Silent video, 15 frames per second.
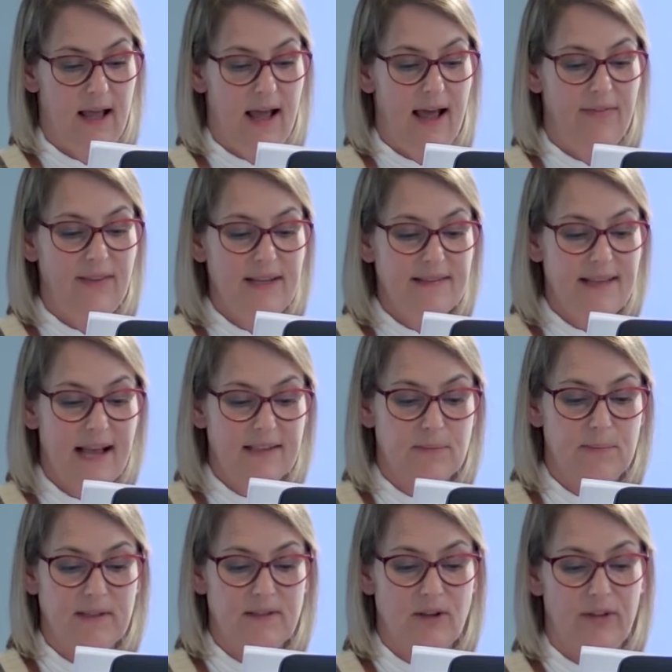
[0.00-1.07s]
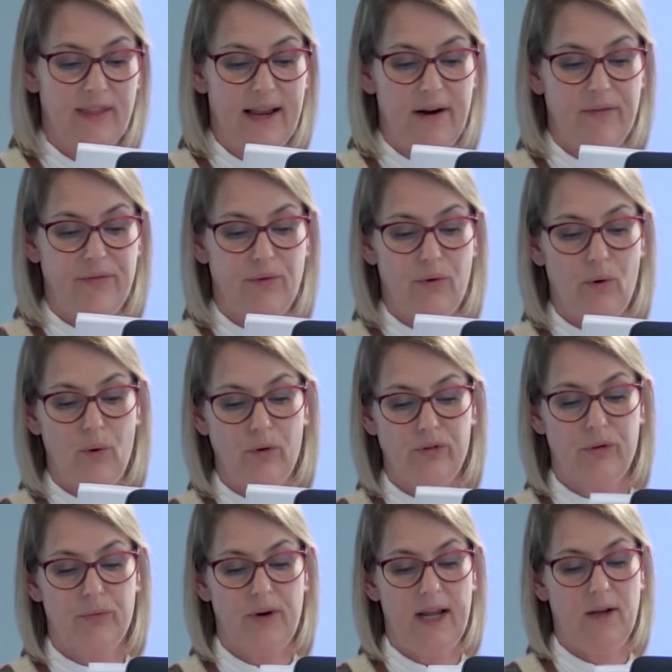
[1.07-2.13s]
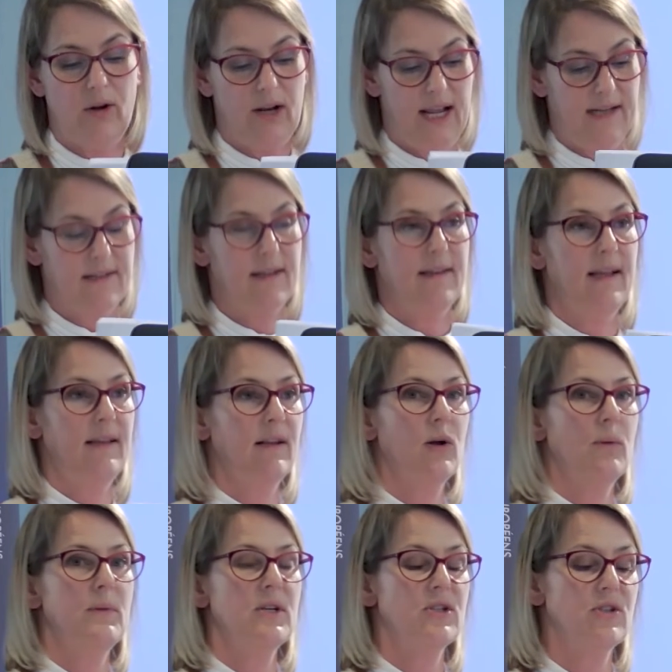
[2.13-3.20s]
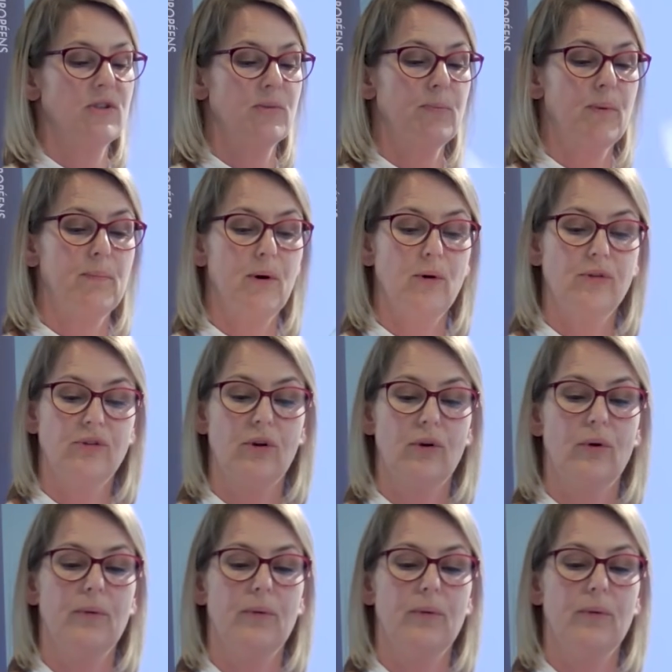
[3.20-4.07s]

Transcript: And these aspects are therefore also regulated in the Commission's proposal.